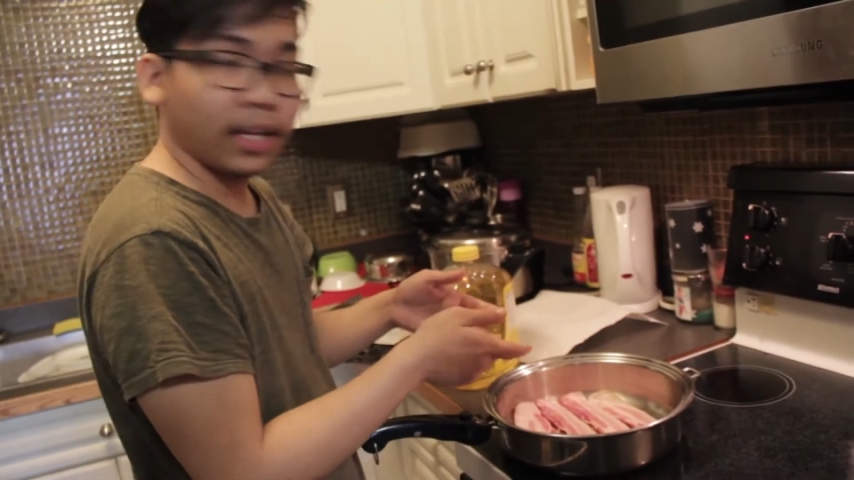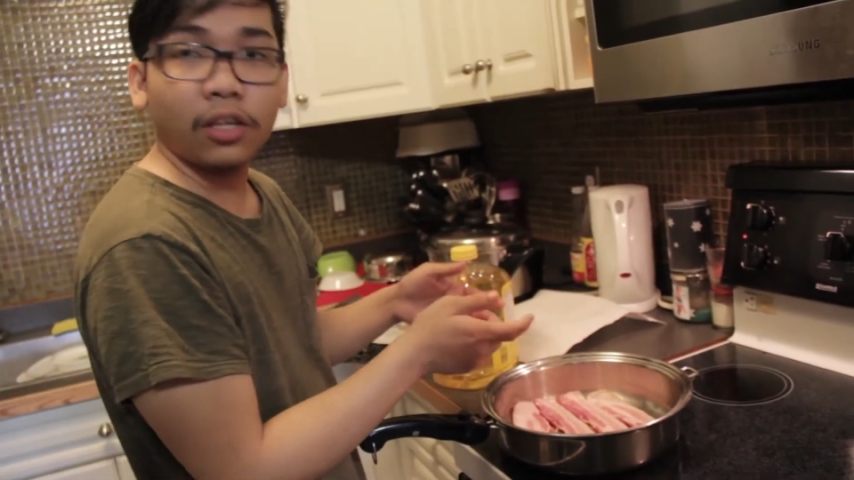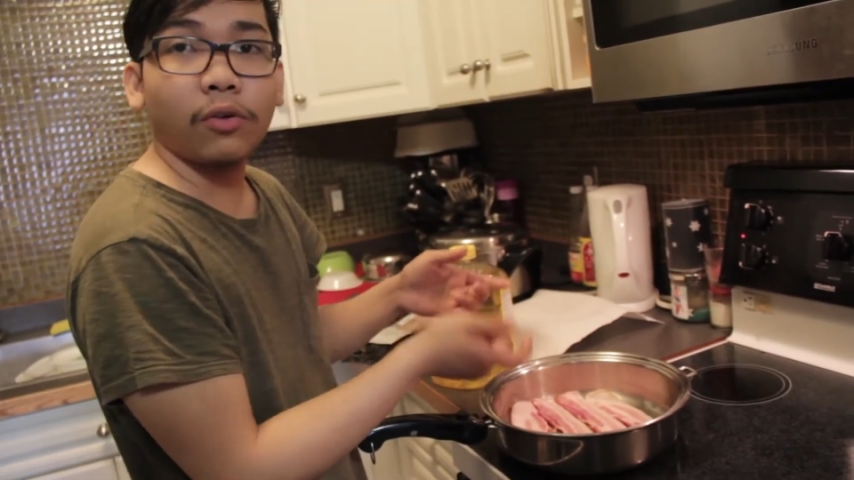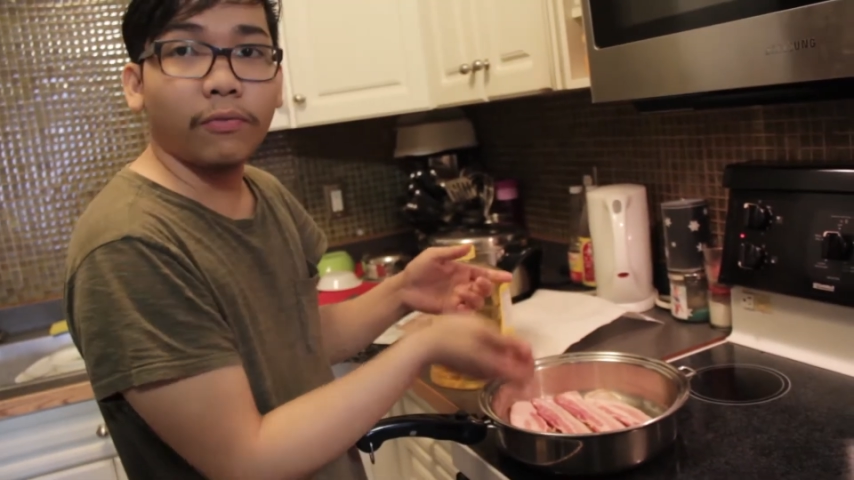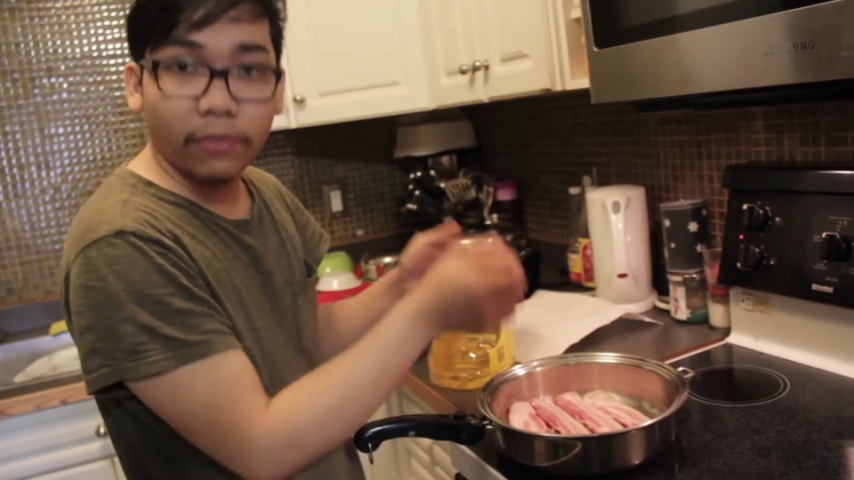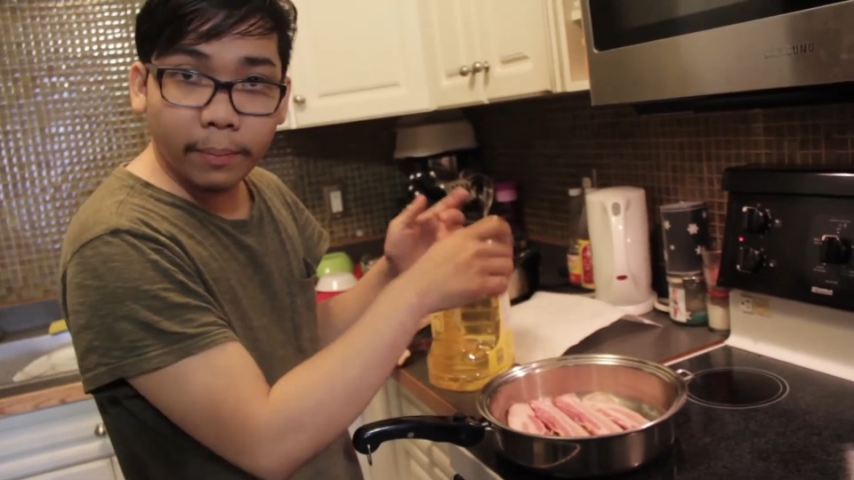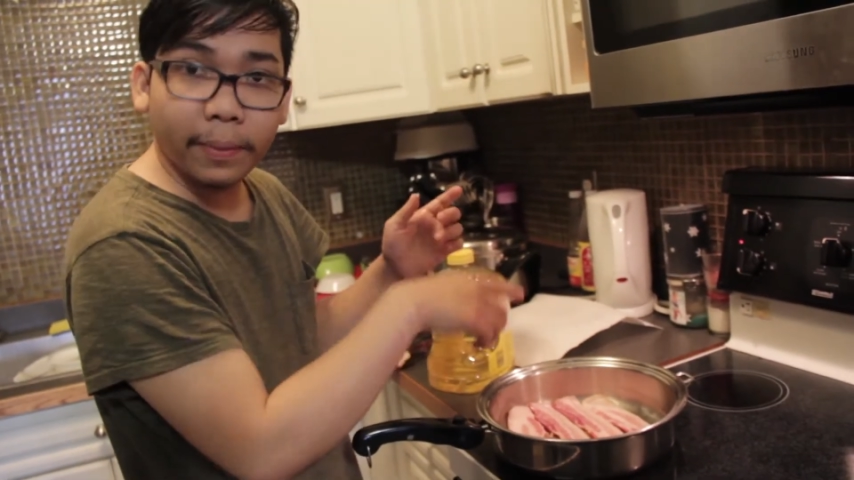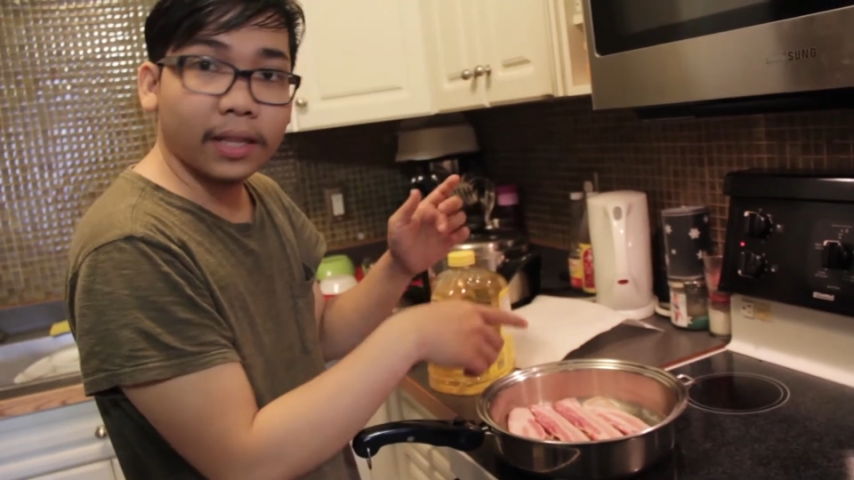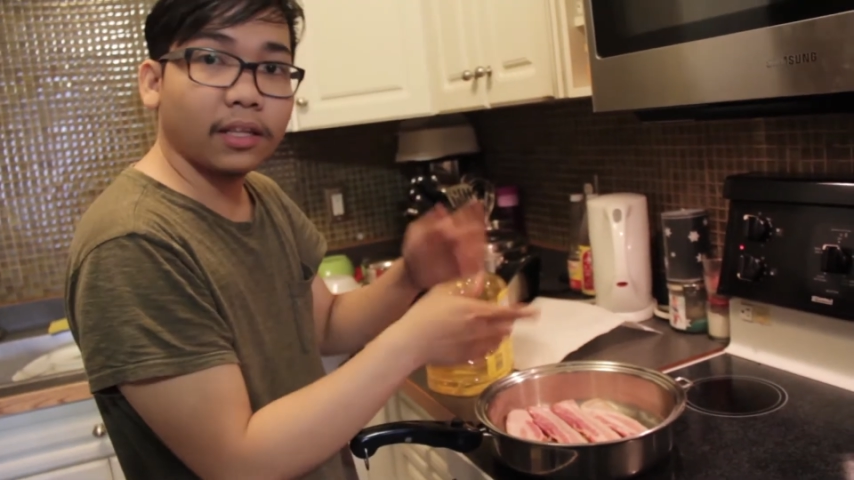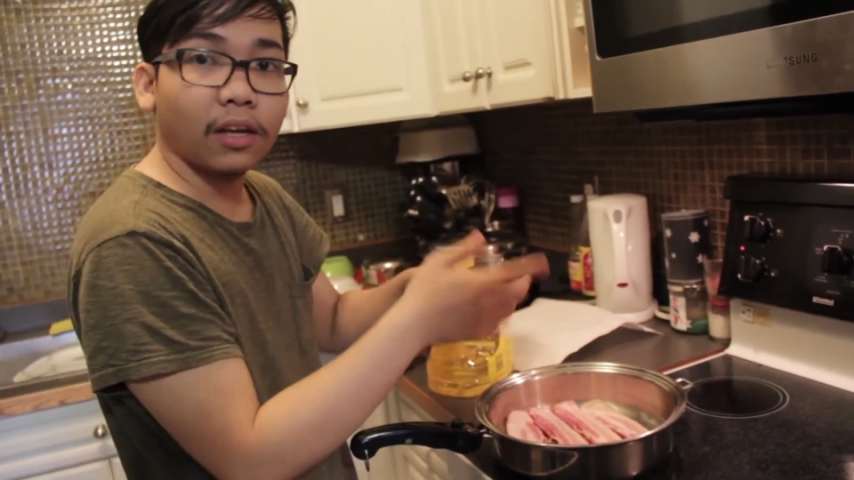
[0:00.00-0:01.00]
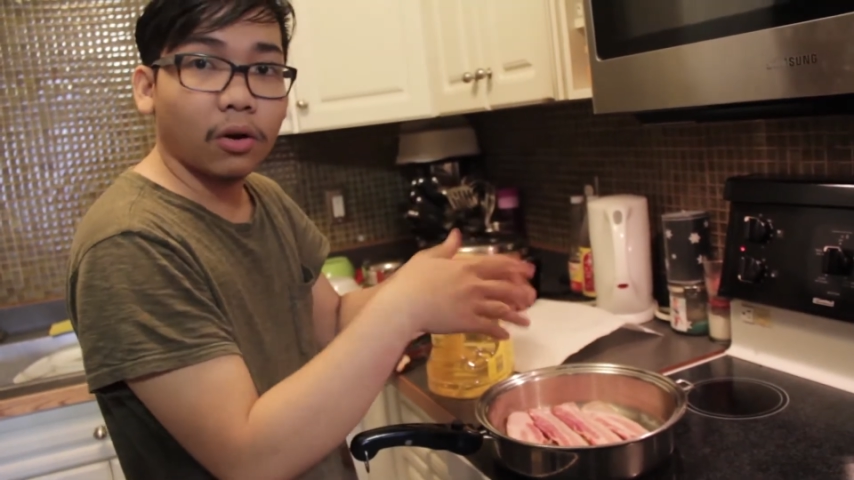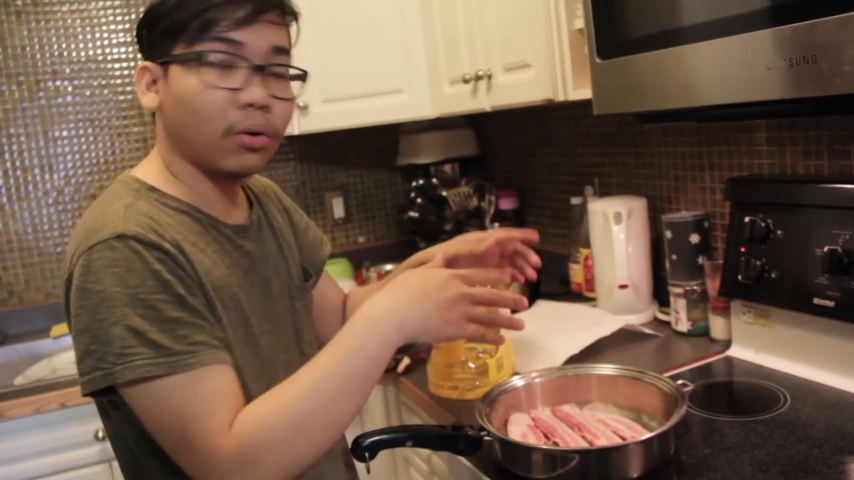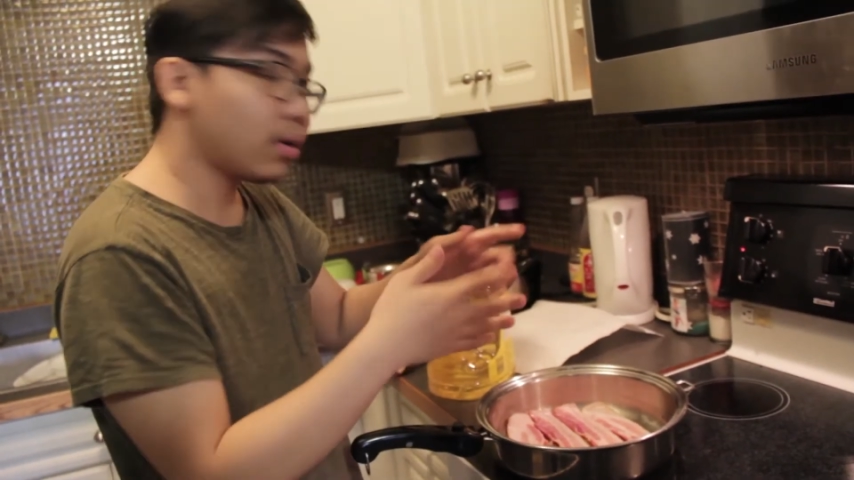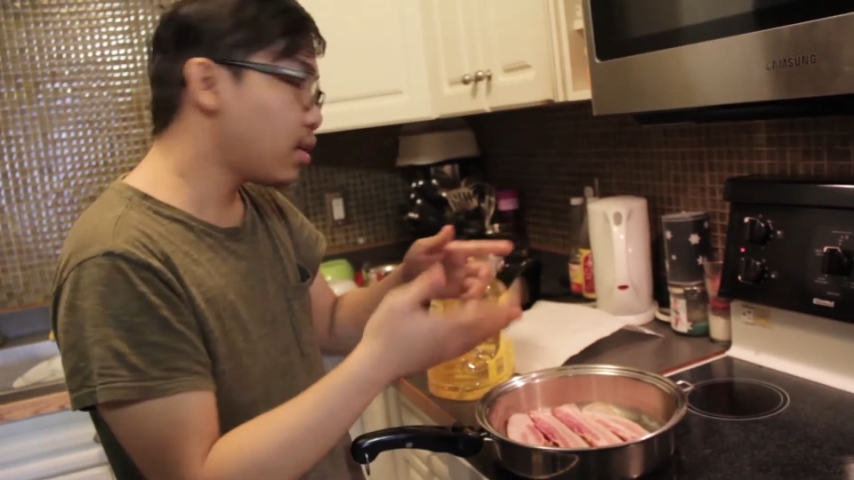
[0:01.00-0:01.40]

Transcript: you flip it, you know.